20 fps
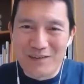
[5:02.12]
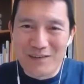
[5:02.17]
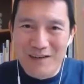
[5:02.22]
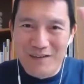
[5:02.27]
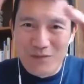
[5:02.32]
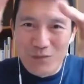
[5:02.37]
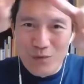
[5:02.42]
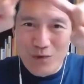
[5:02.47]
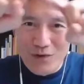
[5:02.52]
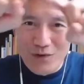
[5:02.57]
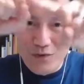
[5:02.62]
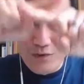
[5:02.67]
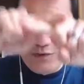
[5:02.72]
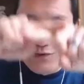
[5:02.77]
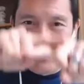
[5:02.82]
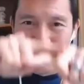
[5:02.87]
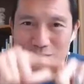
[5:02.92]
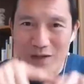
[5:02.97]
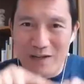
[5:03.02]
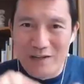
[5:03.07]
and where those
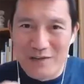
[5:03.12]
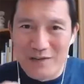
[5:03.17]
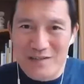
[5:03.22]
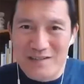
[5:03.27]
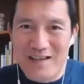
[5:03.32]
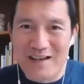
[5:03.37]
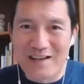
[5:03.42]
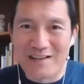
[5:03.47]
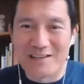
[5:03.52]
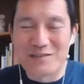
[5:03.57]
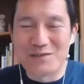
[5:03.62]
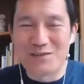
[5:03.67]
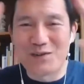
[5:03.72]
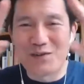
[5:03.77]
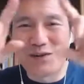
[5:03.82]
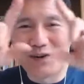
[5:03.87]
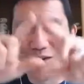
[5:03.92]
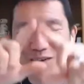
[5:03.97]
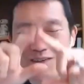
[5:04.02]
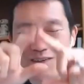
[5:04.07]
two intersect is your
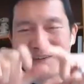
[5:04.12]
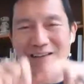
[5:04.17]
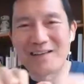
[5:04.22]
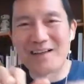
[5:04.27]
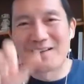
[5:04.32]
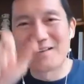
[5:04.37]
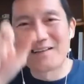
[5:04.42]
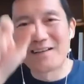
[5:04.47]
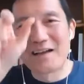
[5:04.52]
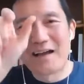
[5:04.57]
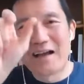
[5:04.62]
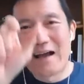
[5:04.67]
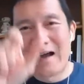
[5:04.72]
calling and